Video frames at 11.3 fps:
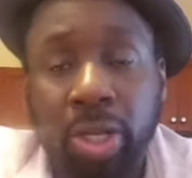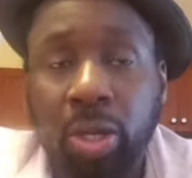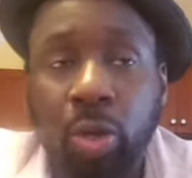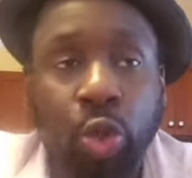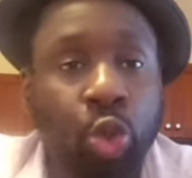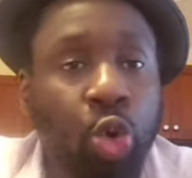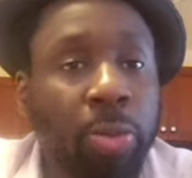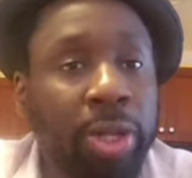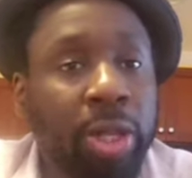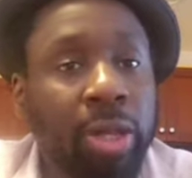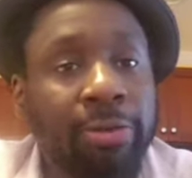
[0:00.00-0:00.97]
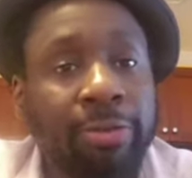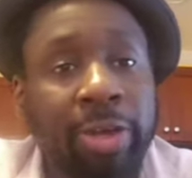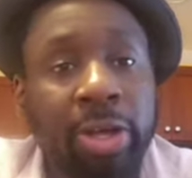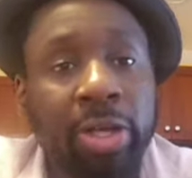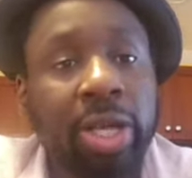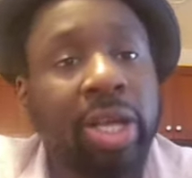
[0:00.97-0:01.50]
He goes squirming along the
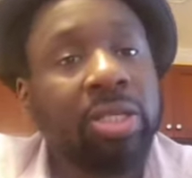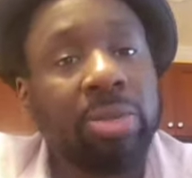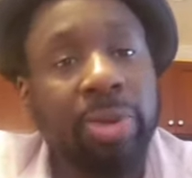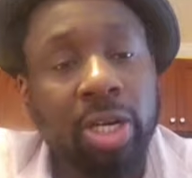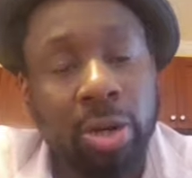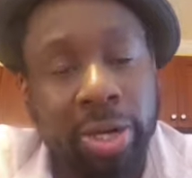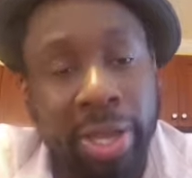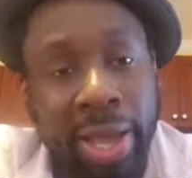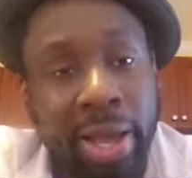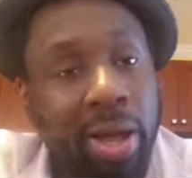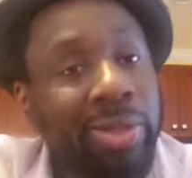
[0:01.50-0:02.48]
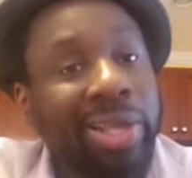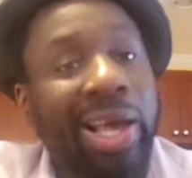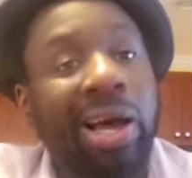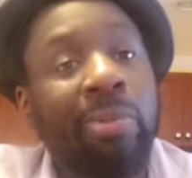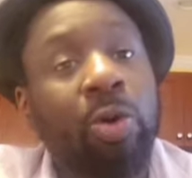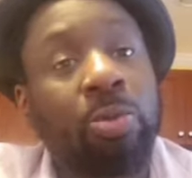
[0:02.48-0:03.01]
field, ends up under a cow. The
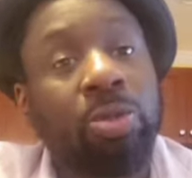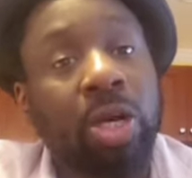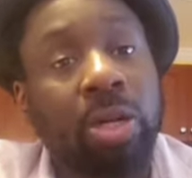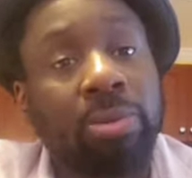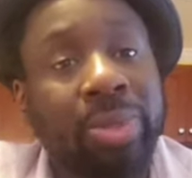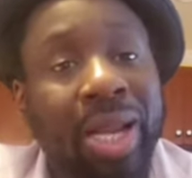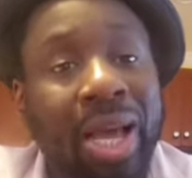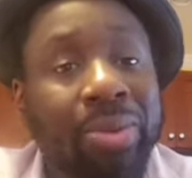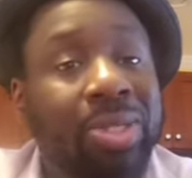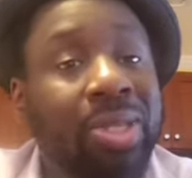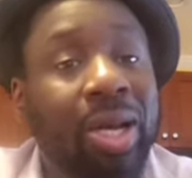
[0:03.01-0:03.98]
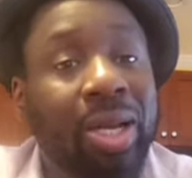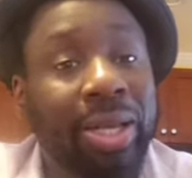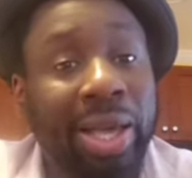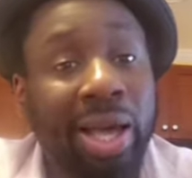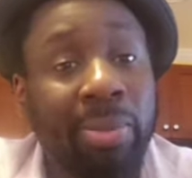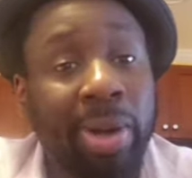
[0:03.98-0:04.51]
cow poops on him. Now he's stuck in a
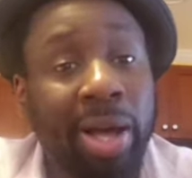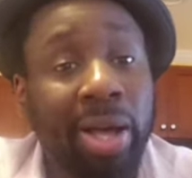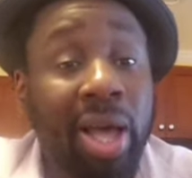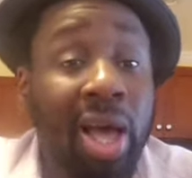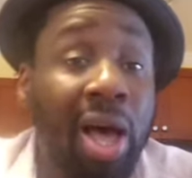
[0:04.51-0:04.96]
cow pie.